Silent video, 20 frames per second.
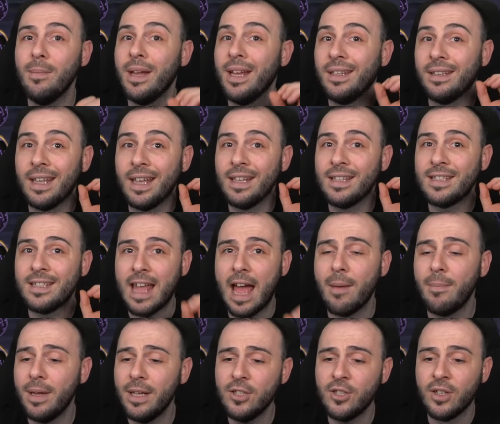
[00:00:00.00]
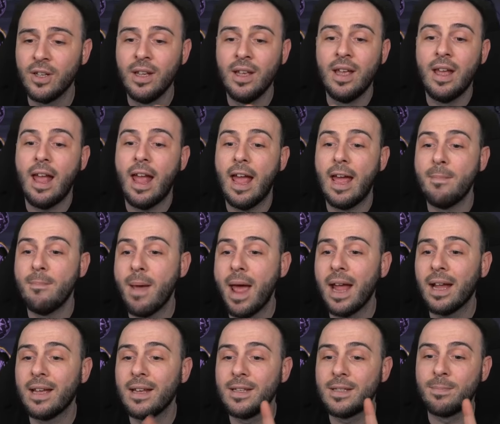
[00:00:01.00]
He takes damage, and
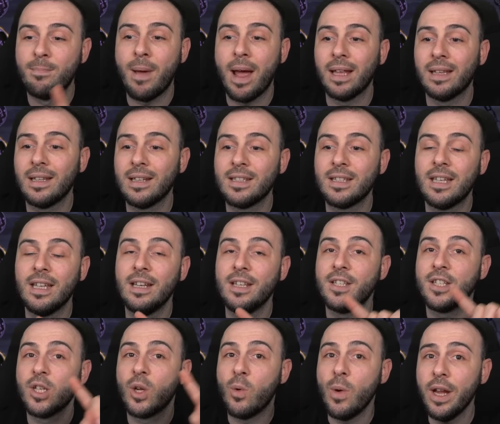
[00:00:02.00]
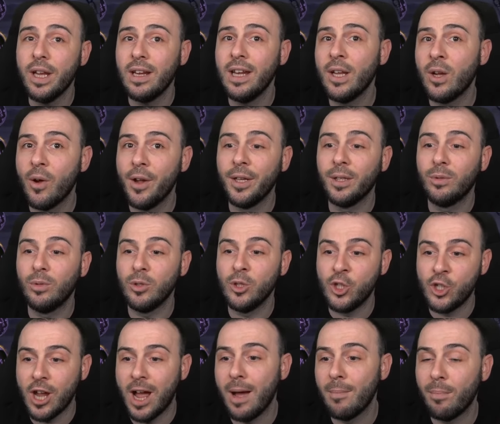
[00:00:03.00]
Megan's battle skill is quickly going to
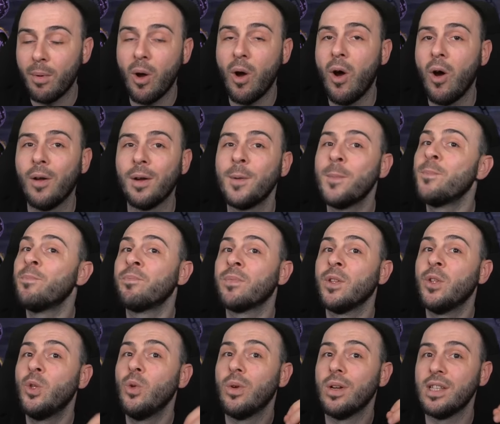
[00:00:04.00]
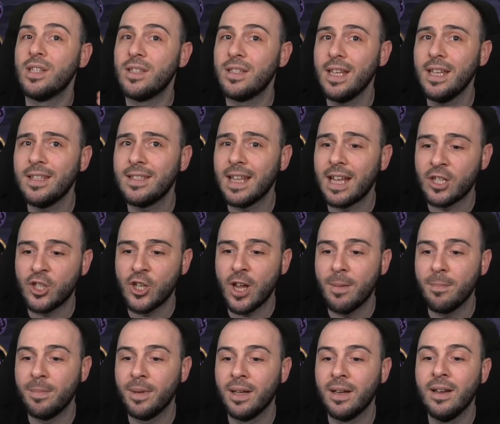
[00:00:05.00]
jump on to assist that
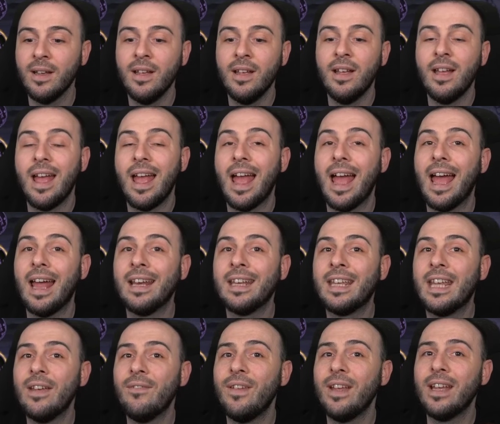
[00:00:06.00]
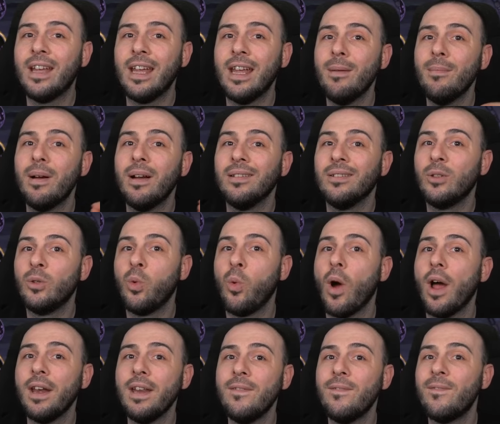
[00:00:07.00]
champion and giving him
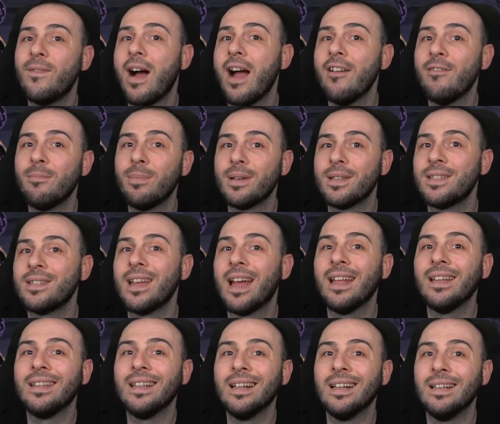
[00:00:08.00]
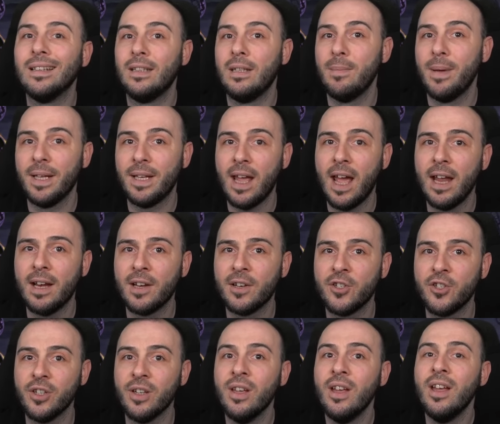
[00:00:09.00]
25% ultimate
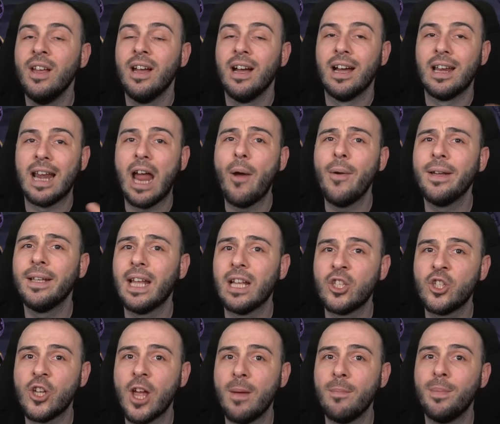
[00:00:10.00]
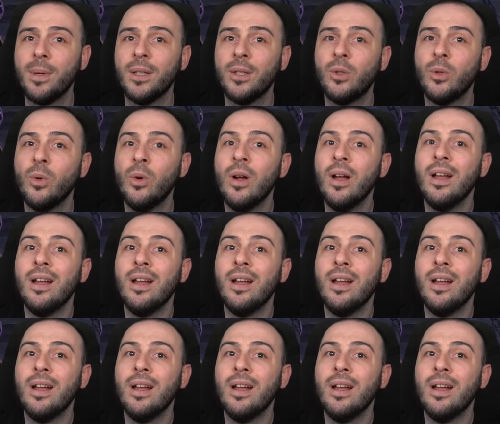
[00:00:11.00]
energy, allowing that champion to